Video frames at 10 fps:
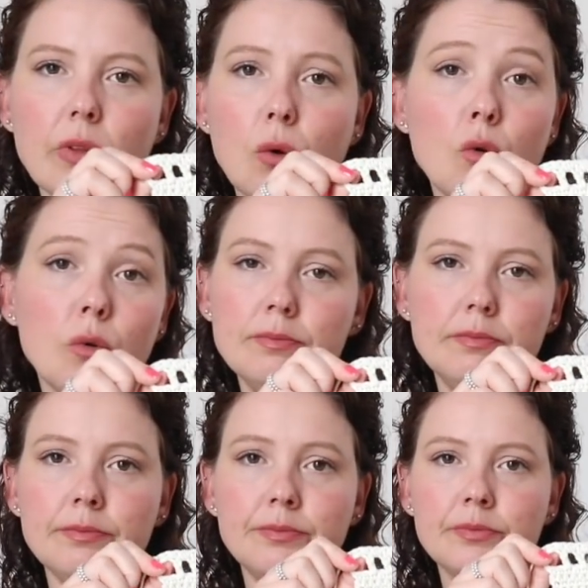or
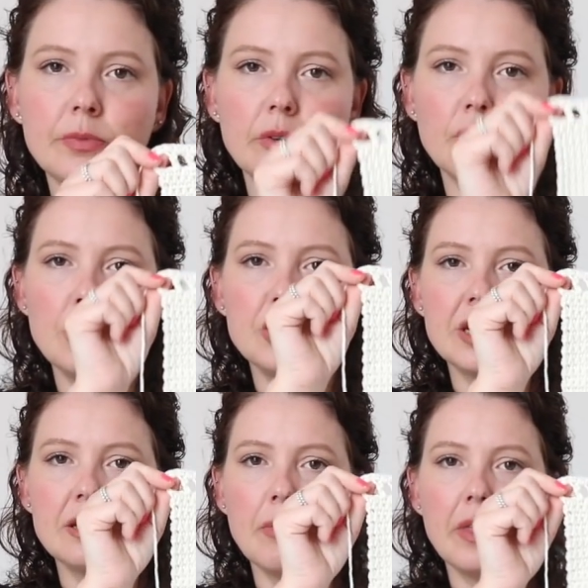
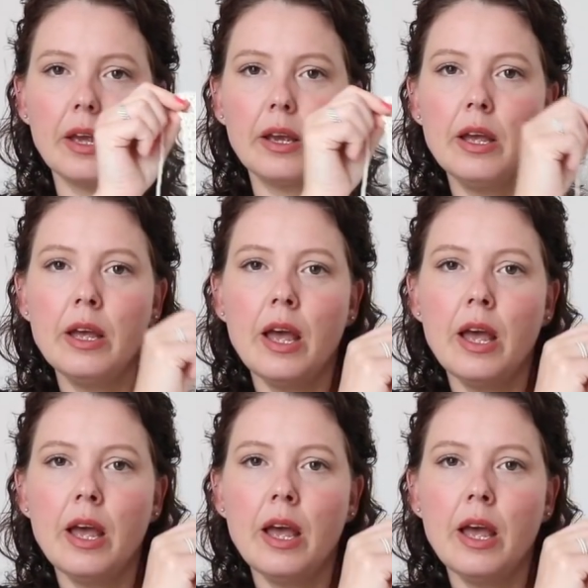crochet something.